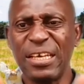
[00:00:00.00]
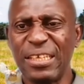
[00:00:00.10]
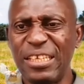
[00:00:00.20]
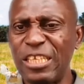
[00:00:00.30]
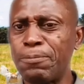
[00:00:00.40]

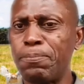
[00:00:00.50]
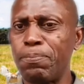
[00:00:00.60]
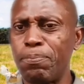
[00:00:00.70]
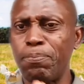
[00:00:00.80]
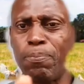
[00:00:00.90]
this
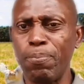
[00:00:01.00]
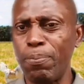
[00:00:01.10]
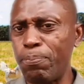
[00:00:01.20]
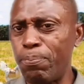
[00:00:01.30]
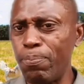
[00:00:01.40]

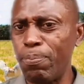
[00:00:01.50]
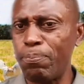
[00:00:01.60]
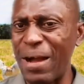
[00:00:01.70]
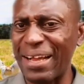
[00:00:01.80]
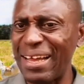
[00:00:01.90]

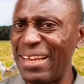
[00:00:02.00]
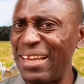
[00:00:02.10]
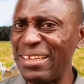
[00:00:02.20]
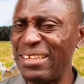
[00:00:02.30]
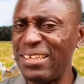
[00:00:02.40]
palm
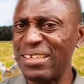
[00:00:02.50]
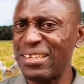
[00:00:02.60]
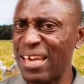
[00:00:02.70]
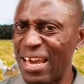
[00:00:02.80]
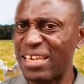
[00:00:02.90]
kernel
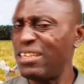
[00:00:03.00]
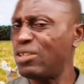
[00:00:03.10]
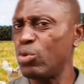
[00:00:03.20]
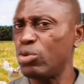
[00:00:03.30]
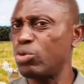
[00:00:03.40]
cake,
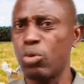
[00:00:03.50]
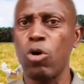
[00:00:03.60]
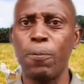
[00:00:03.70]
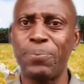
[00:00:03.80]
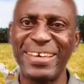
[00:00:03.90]
this which we
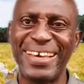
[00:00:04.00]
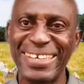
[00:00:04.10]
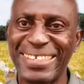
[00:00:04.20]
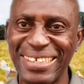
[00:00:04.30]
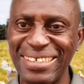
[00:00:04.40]
call
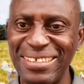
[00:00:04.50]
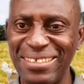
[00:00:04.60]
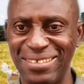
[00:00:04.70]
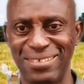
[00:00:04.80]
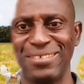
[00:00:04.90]
PKC,
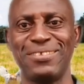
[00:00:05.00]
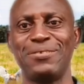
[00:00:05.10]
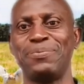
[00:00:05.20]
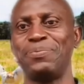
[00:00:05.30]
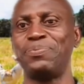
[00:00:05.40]

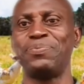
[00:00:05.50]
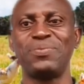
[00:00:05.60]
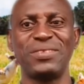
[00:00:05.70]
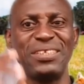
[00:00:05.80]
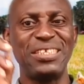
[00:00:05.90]

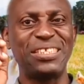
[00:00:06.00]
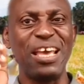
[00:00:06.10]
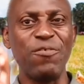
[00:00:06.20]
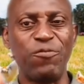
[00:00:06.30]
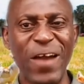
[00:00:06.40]
is
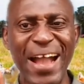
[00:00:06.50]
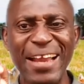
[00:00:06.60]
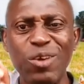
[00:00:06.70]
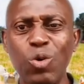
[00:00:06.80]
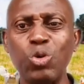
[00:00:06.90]
a
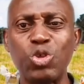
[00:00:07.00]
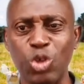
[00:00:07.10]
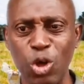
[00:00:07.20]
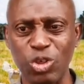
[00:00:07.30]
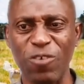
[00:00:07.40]
very good
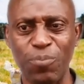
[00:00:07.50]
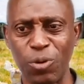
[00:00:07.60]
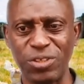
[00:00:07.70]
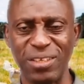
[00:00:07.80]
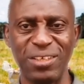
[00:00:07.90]
source of
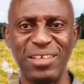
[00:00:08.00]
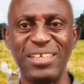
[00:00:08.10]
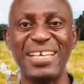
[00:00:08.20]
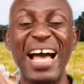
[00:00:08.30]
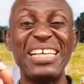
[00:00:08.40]
protein.
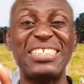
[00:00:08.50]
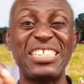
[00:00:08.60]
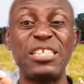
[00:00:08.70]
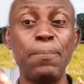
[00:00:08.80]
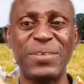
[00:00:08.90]
It has
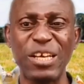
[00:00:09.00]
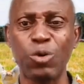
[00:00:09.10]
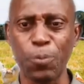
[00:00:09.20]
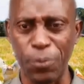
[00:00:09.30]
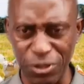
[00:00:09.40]
16%
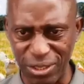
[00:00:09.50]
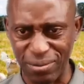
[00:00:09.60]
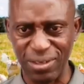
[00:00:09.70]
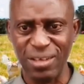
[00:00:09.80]
crude protein,